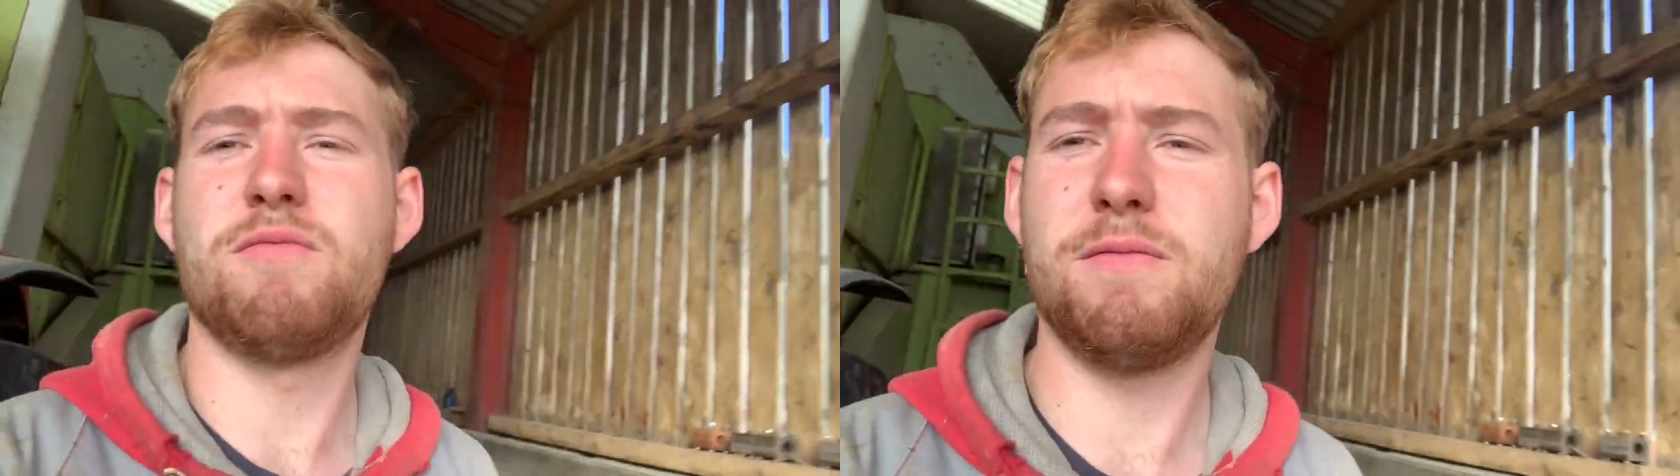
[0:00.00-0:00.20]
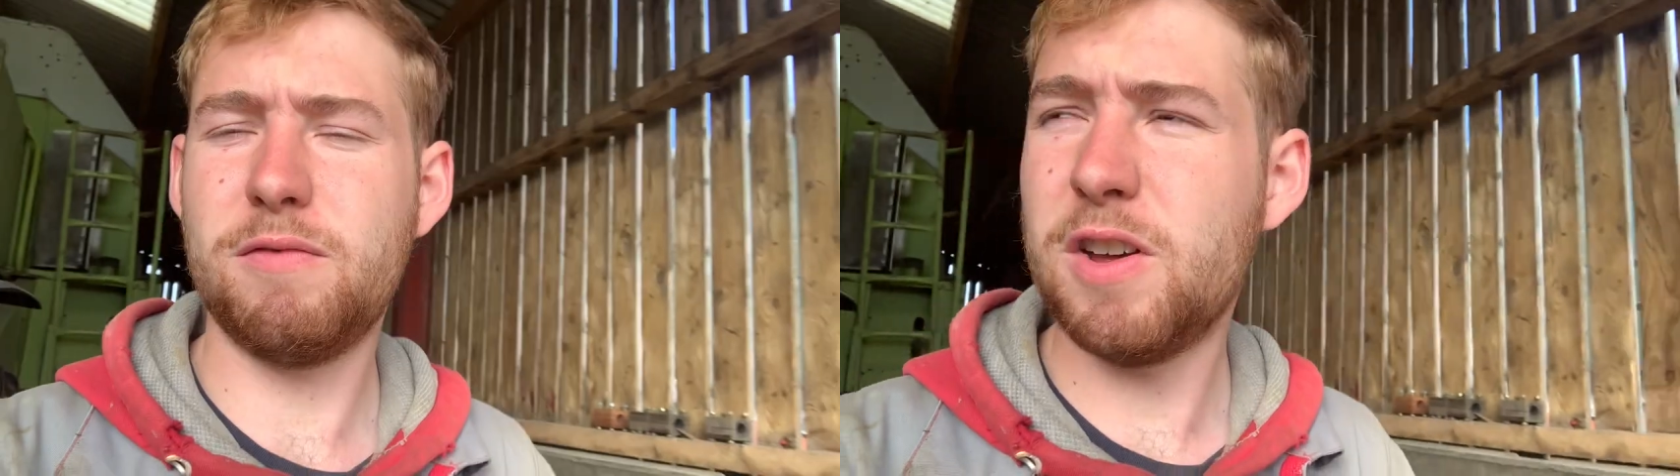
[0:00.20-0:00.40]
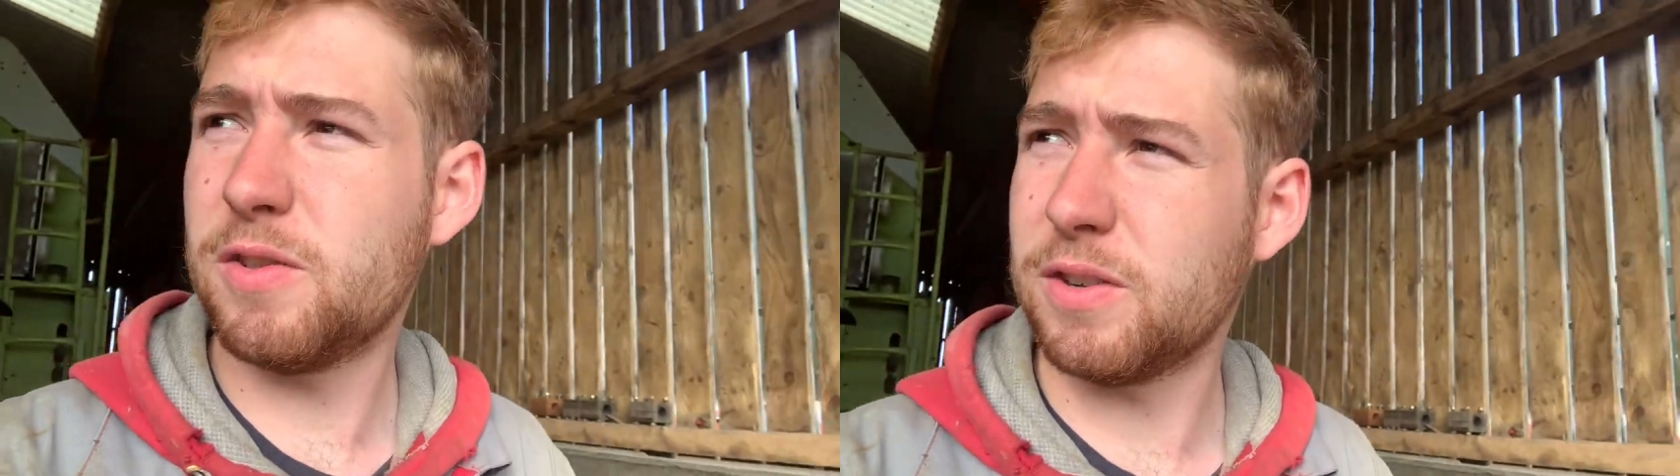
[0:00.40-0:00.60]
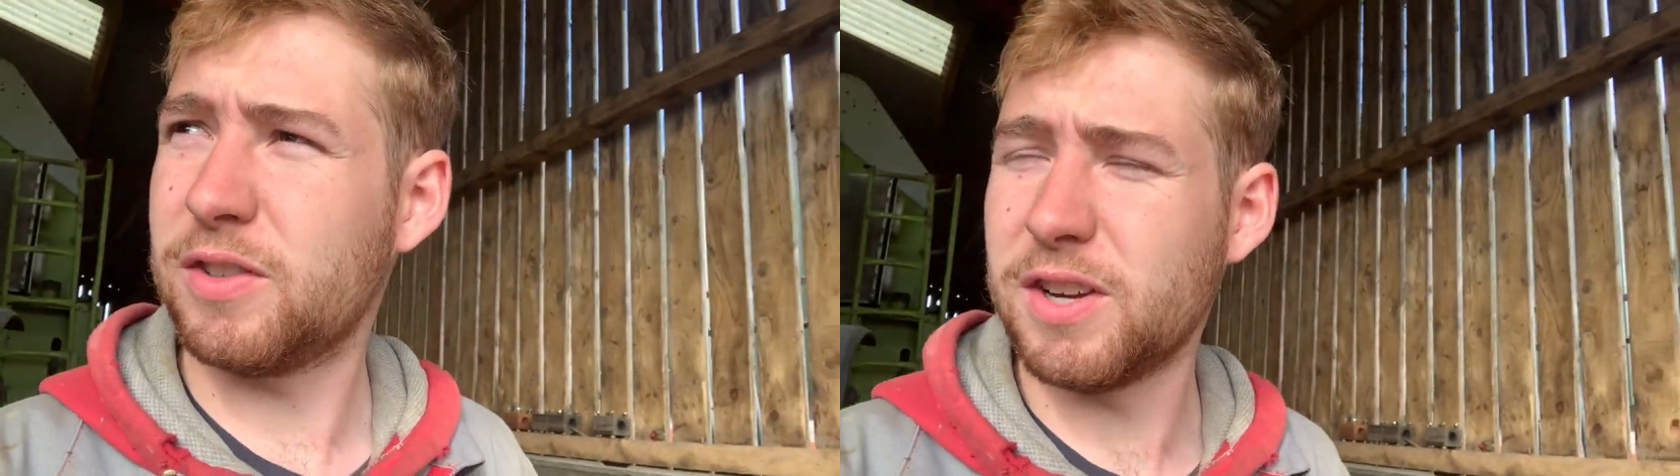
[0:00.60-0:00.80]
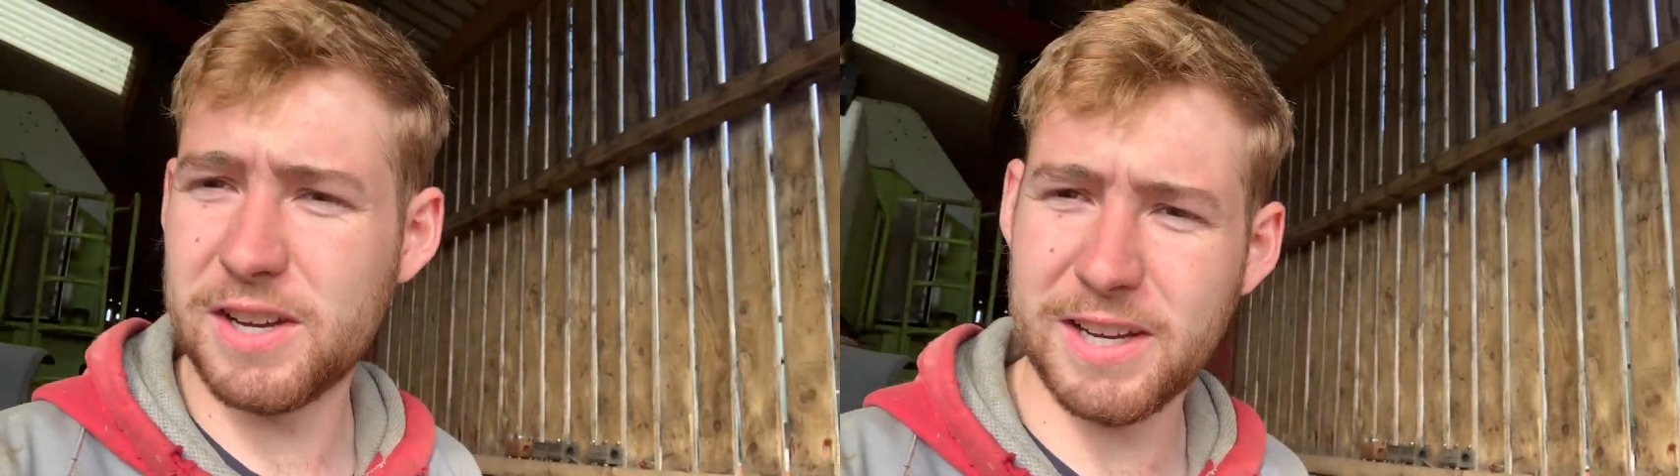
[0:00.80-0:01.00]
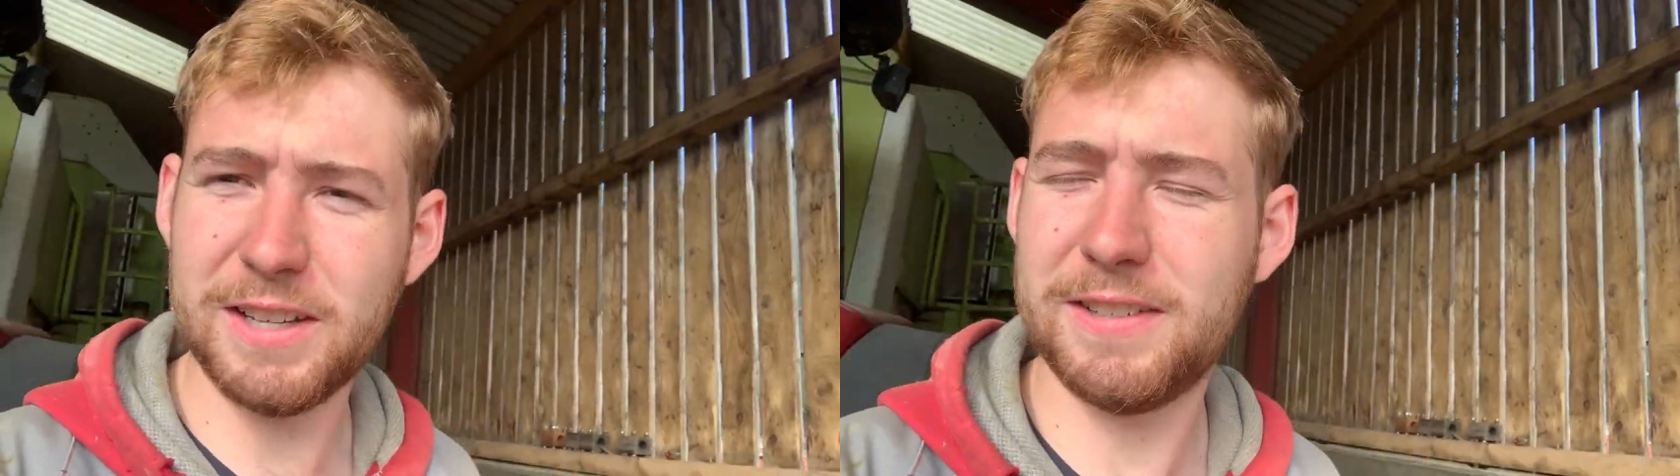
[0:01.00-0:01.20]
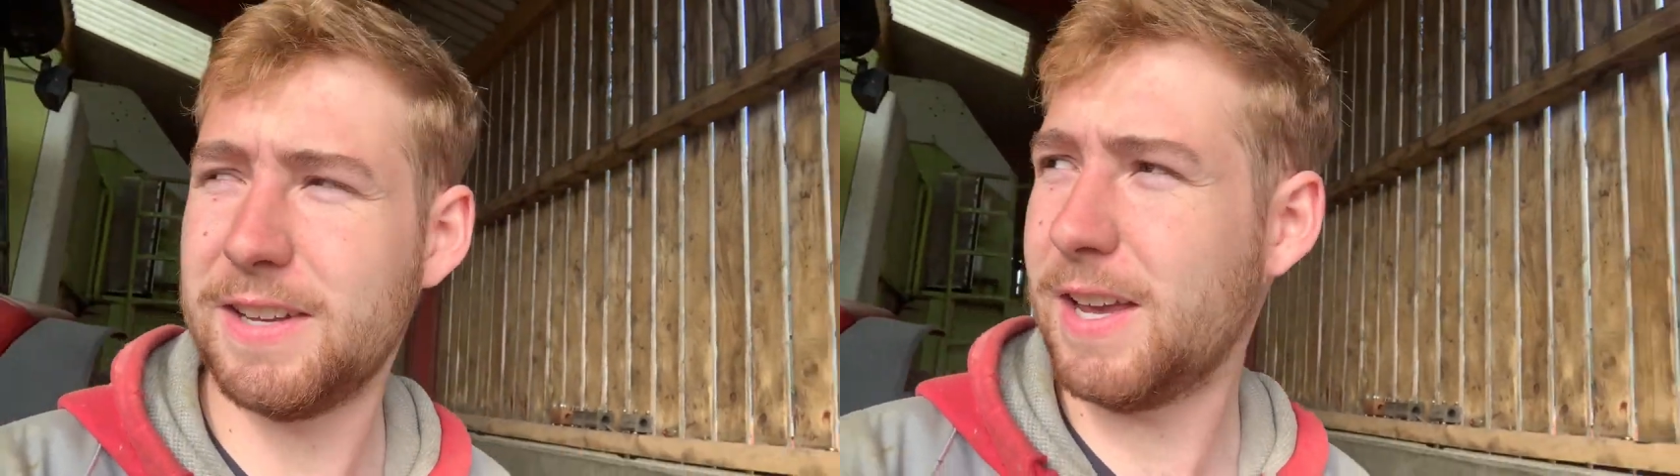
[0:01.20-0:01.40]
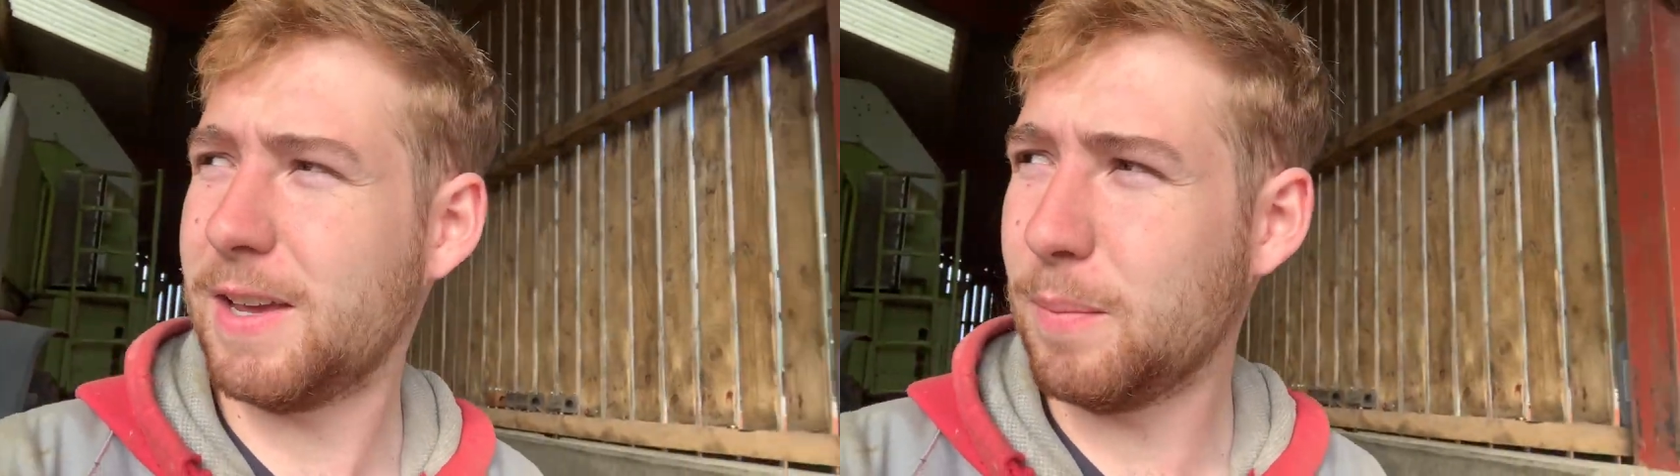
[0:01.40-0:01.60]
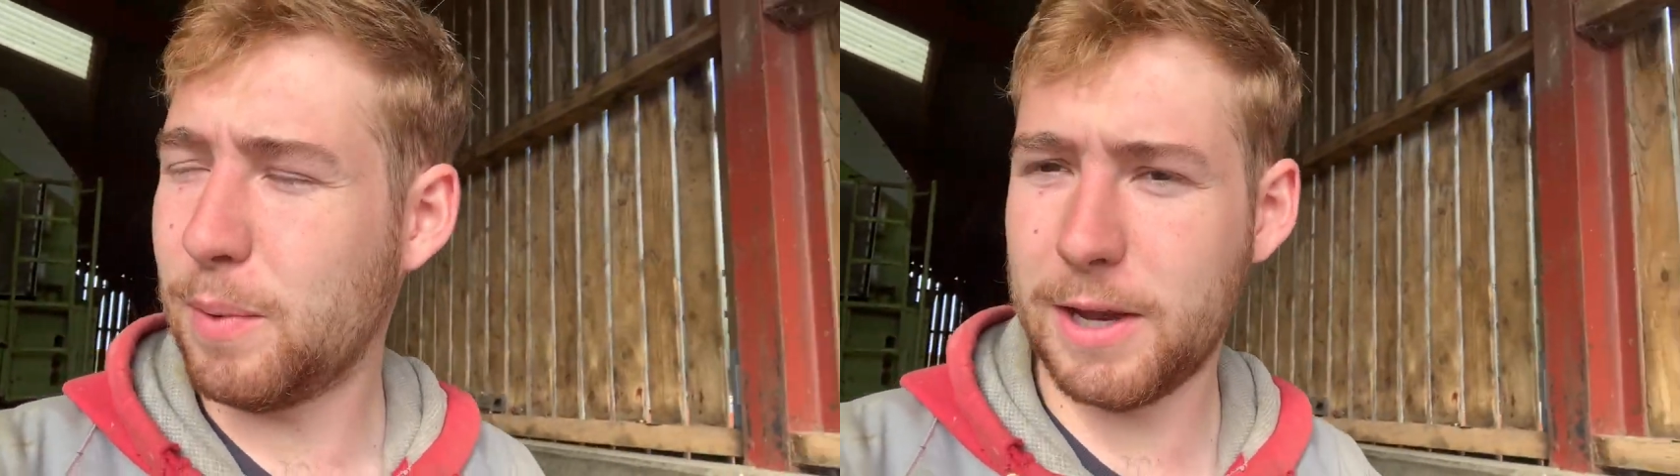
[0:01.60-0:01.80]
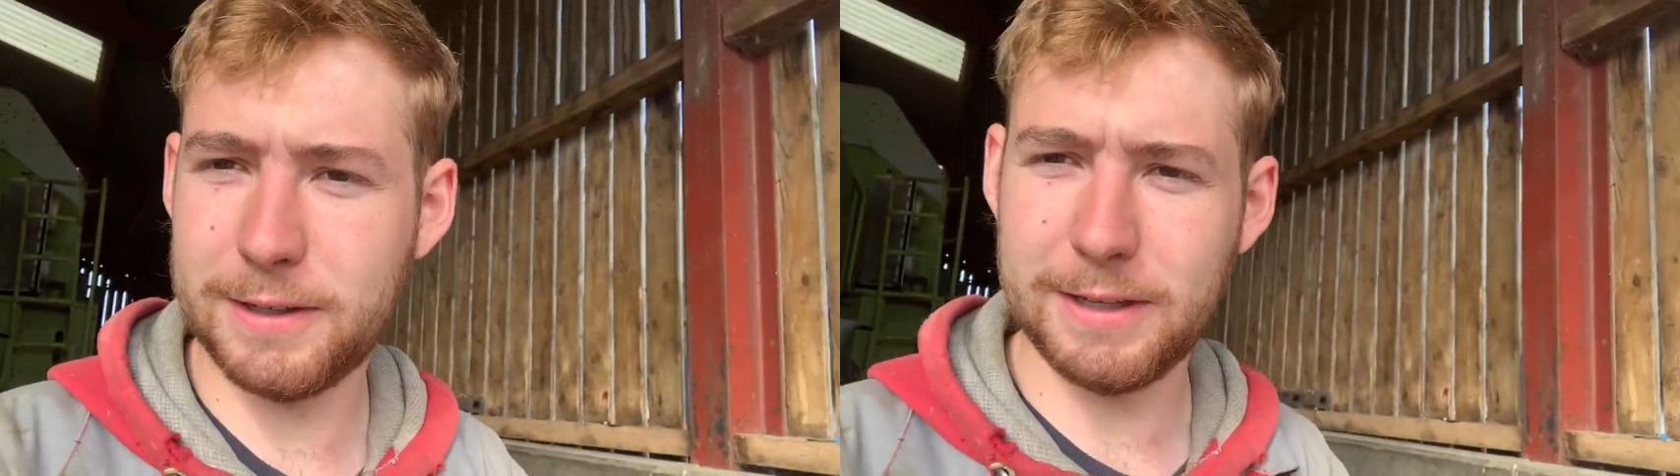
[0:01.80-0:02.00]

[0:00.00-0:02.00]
rather exciting is taking place